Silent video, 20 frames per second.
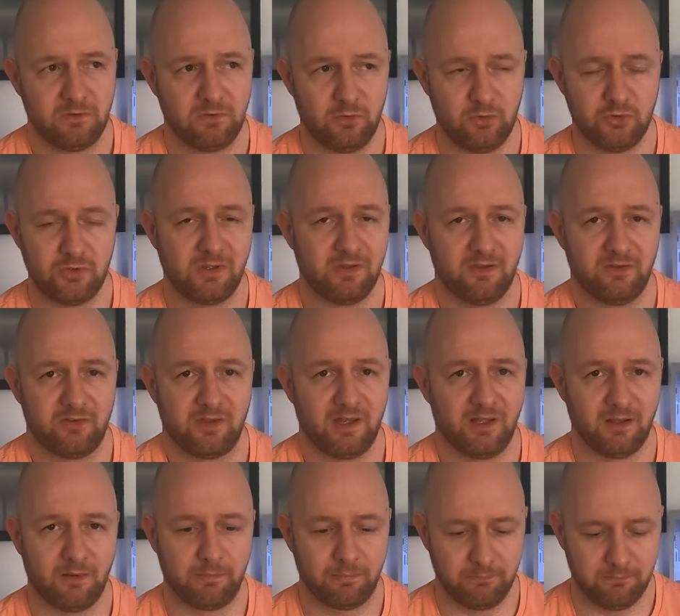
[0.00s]
due to the
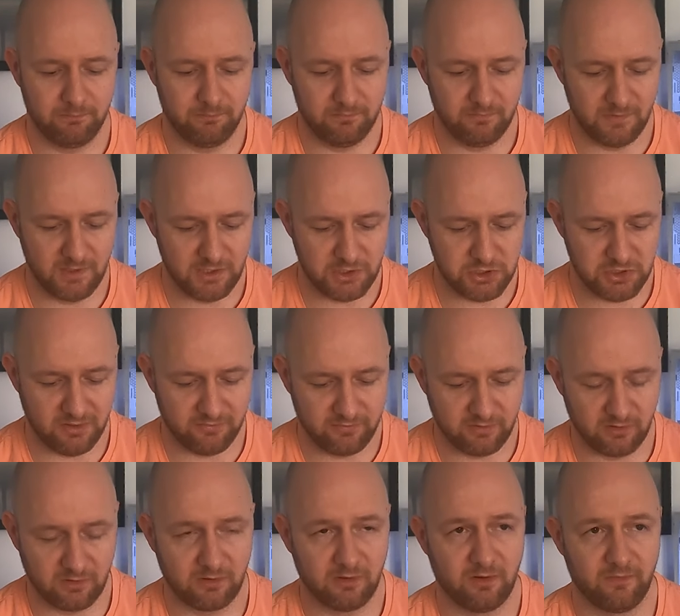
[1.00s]
style of
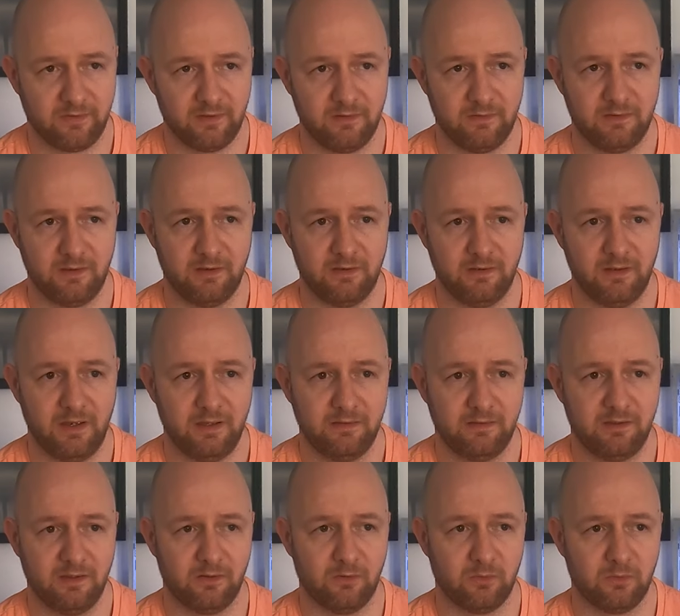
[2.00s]
shifter or the
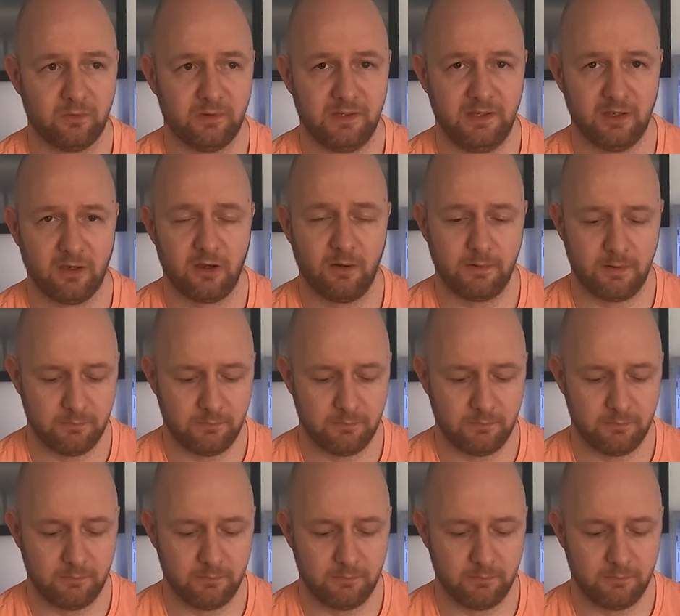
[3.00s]
internal gear hub.